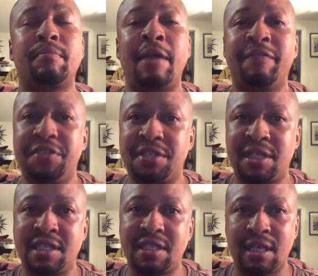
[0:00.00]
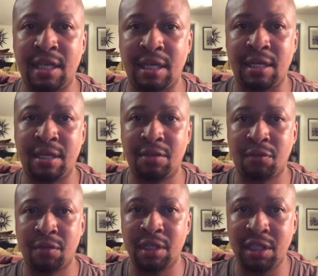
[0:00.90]
emphasis on
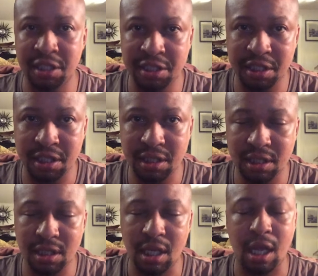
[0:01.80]
religious.